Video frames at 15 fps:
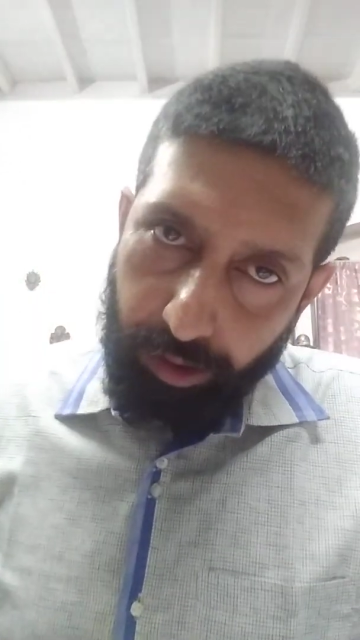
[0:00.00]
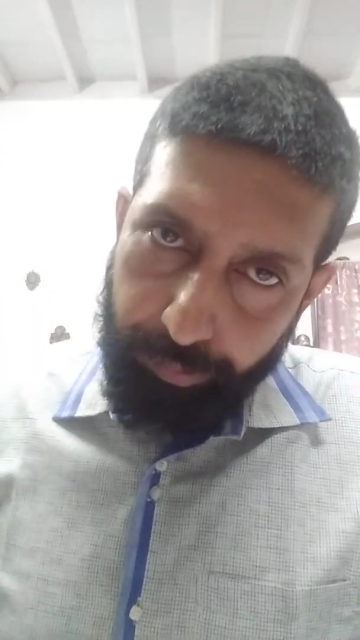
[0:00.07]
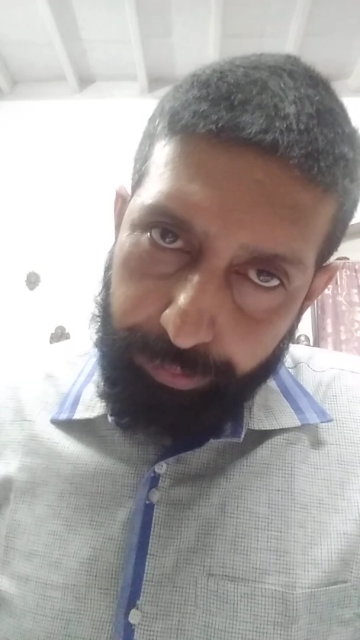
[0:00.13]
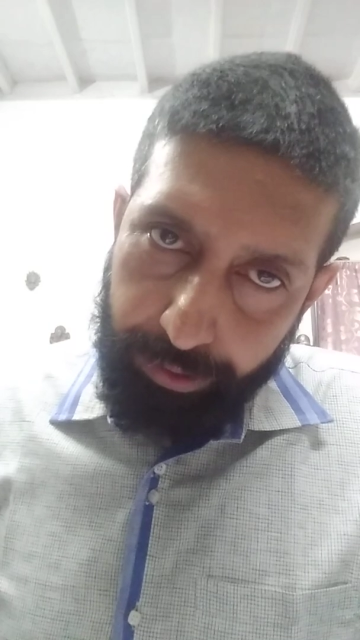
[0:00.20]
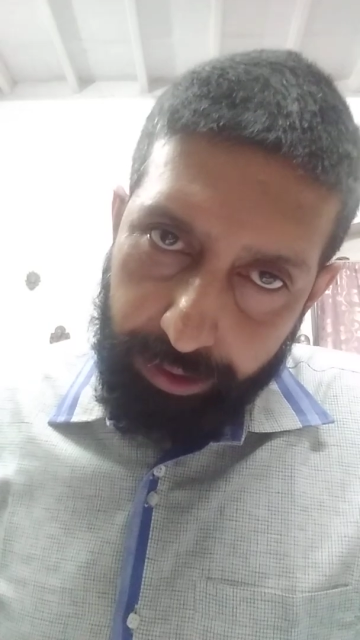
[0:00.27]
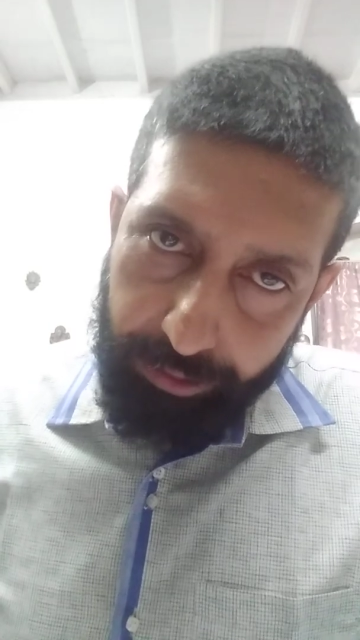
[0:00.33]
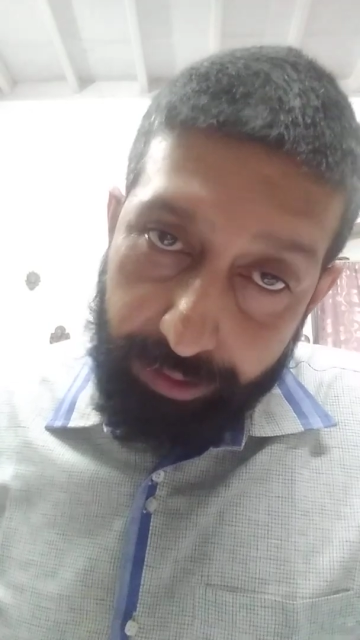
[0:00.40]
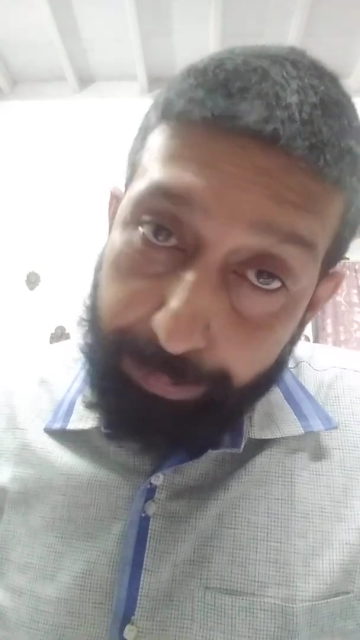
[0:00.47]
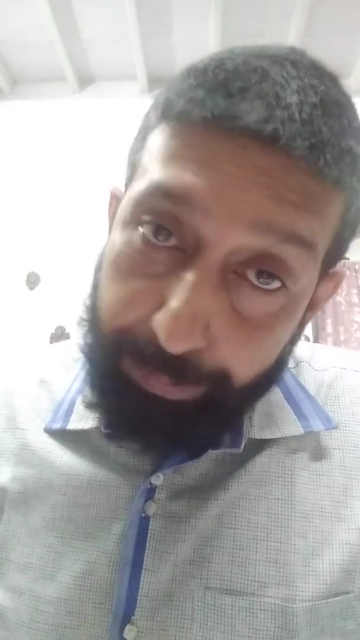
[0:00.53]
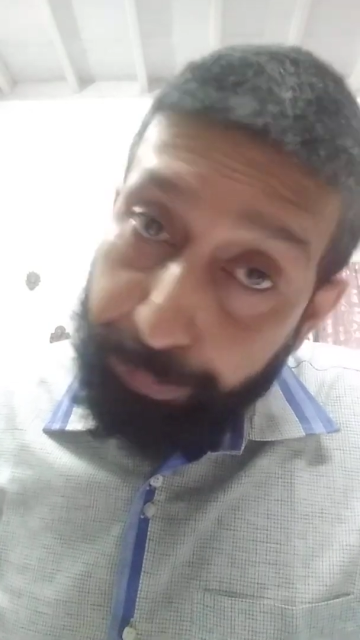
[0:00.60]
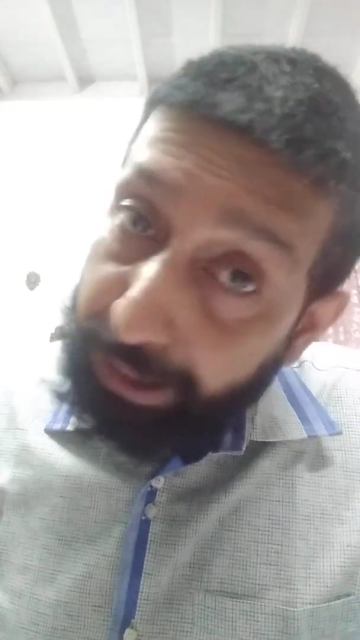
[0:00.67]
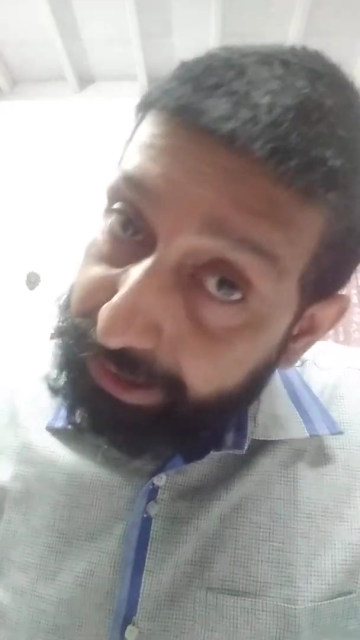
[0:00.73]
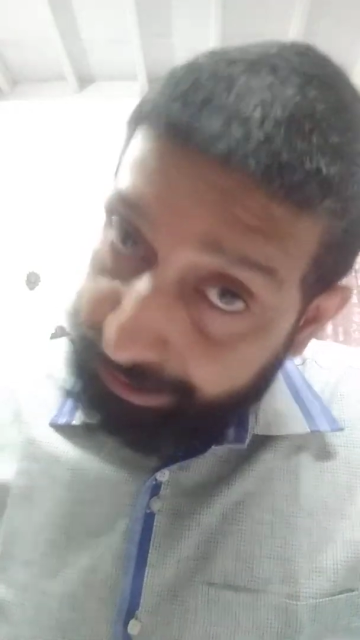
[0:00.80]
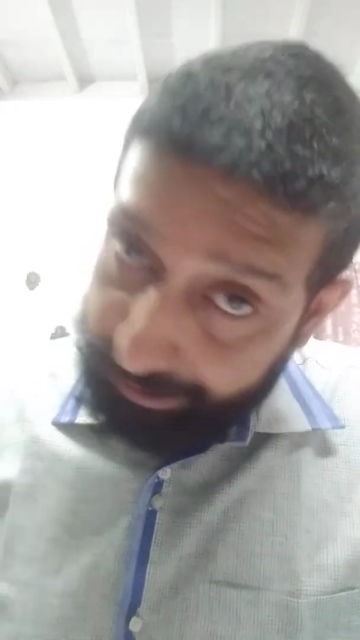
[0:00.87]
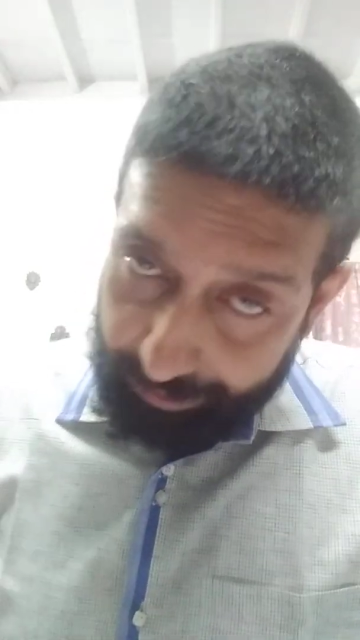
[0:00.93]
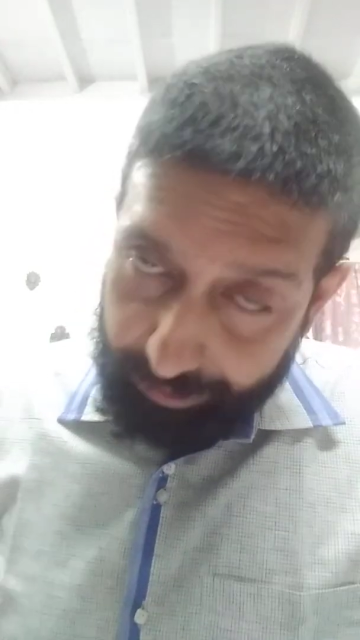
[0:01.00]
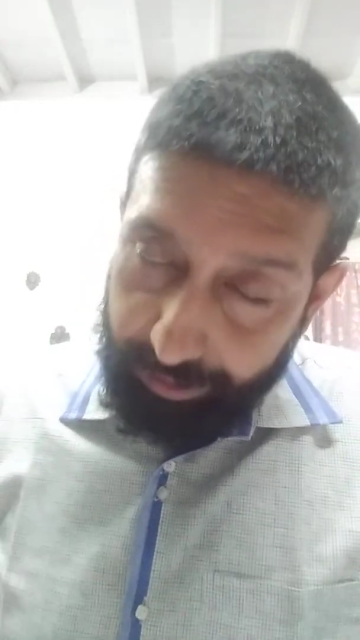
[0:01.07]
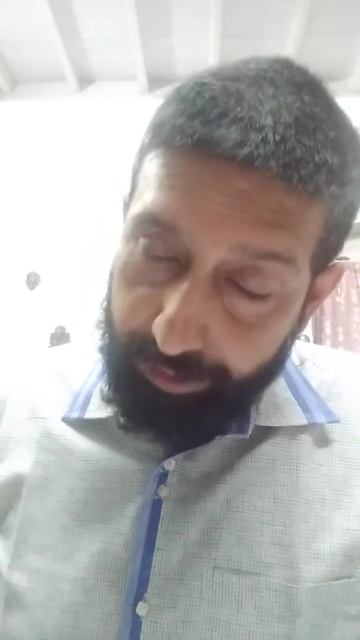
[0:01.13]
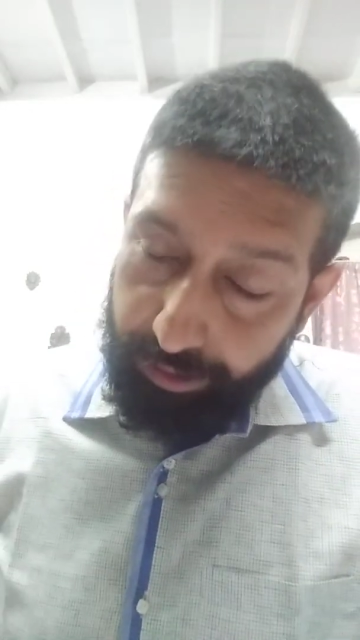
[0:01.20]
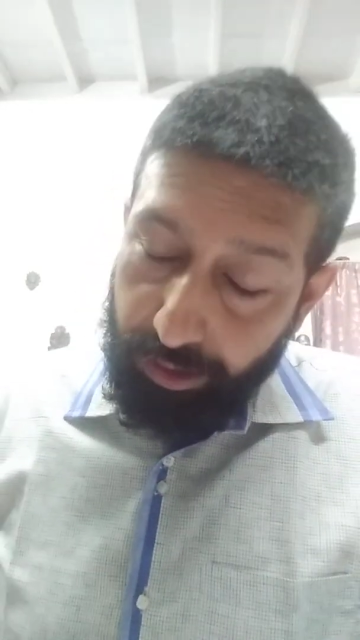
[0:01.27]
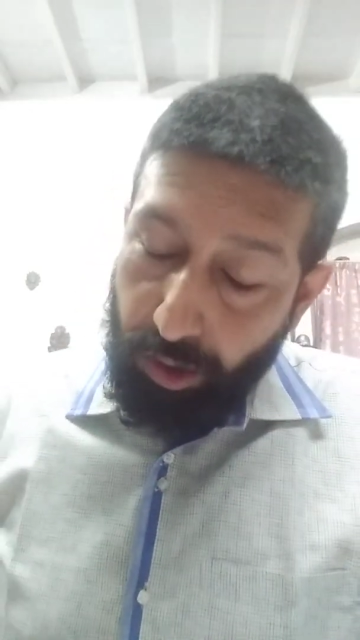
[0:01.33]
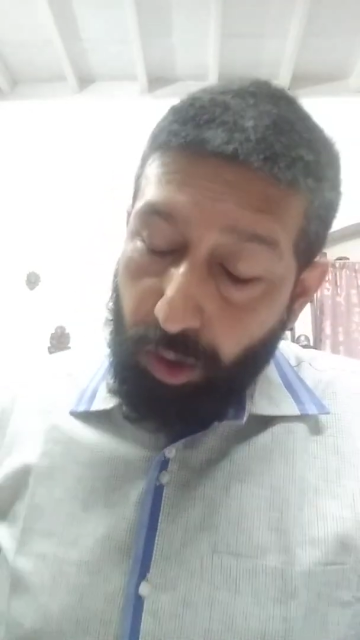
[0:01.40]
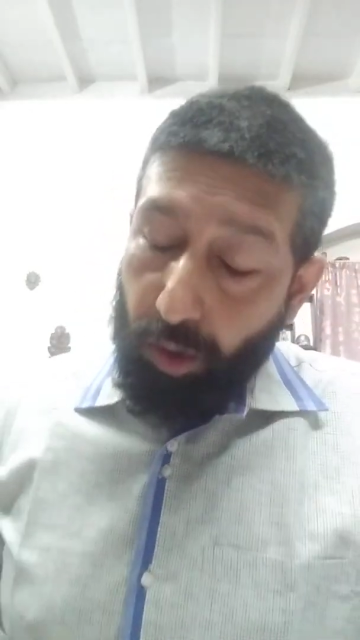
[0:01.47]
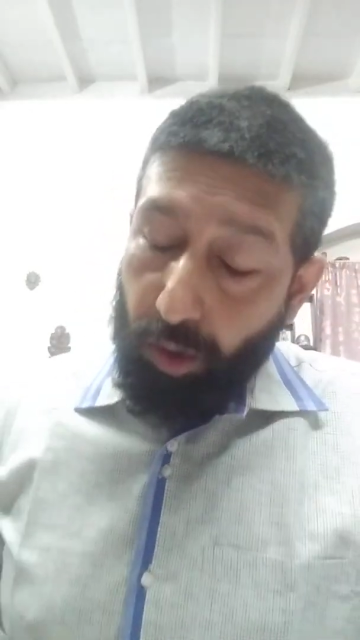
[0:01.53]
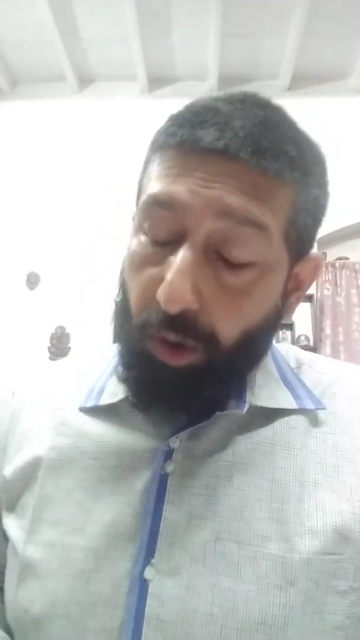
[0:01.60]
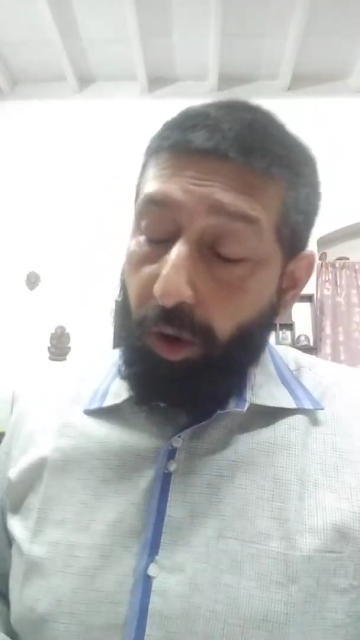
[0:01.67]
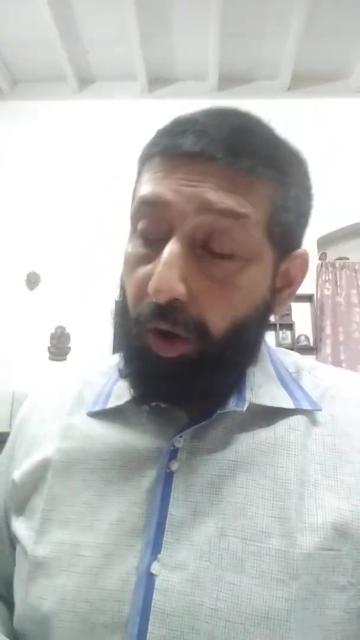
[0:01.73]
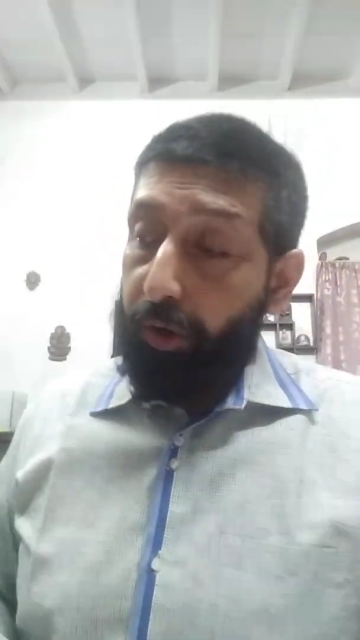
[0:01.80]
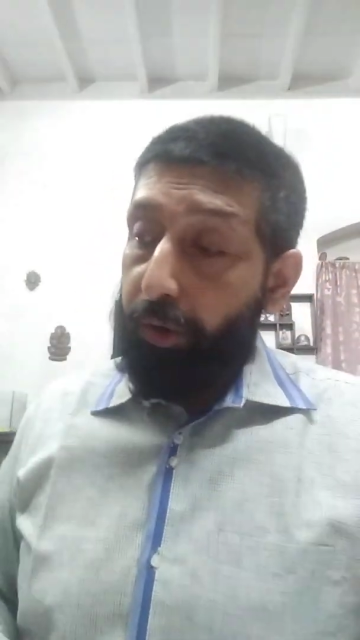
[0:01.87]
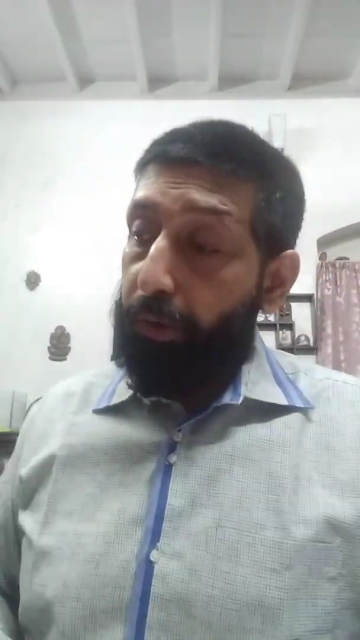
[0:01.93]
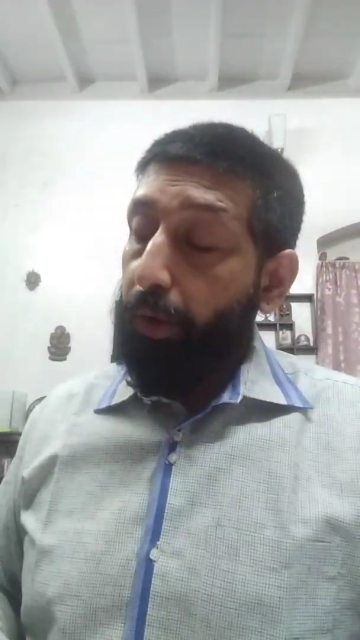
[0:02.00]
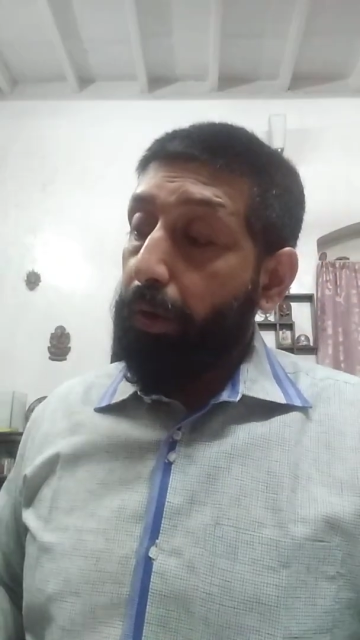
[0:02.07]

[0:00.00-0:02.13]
be repeated, or